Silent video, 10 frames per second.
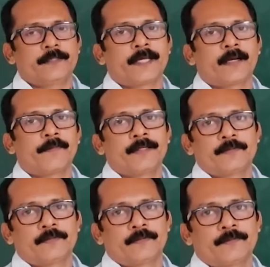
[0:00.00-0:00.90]
Here
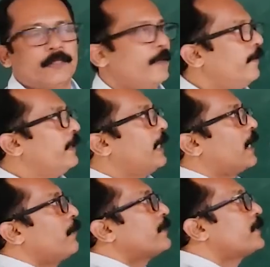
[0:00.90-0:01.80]

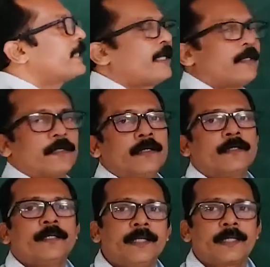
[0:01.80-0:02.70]
we have taken
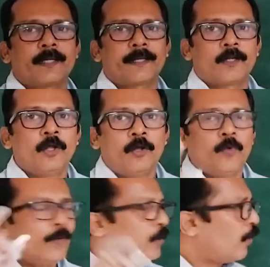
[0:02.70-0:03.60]
nickel ion.
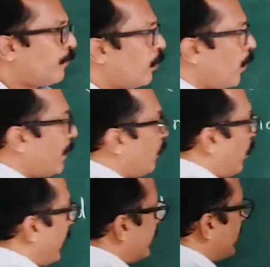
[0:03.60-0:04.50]
We'll go for one
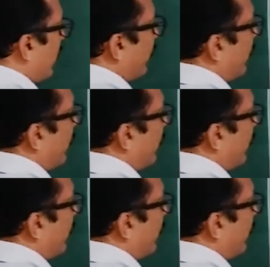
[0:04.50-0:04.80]
more example